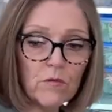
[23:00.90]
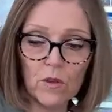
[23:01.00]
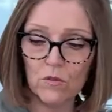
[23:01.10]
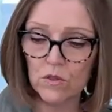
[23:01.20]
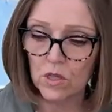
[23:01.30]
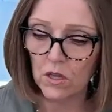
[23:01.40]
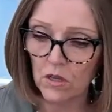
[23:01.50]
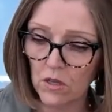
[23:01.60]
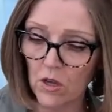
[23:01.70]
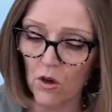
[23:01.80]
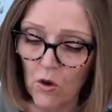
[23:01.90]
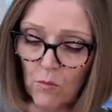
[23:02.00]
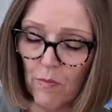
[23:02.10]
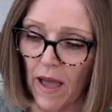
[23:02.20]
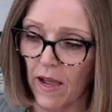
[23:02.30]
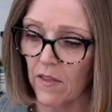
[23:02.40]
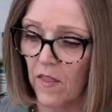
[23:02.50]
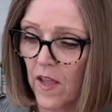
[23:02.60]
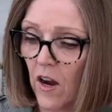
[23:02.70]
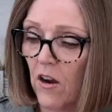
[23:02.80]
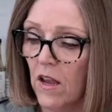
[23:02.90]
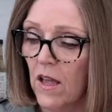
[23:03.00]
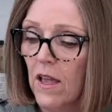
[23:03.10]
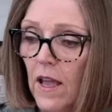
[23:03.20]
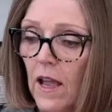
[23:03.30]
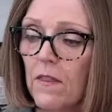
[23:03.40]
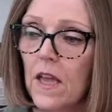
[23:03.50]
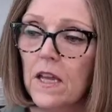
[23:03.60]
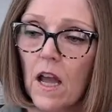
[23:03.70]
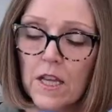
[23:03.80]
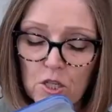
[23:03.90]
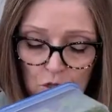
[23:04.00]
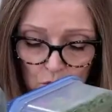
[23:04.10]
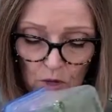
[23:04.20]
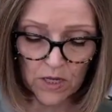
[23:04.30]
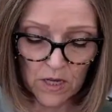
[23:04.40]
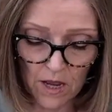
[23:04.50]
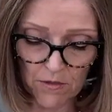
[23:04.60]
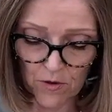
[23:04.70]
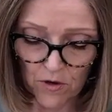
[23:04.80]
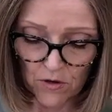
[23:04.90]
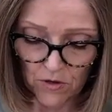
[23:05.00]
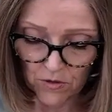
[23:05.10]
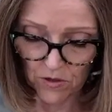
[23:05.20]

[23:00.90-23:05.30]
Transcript: of those go back there, and then I do another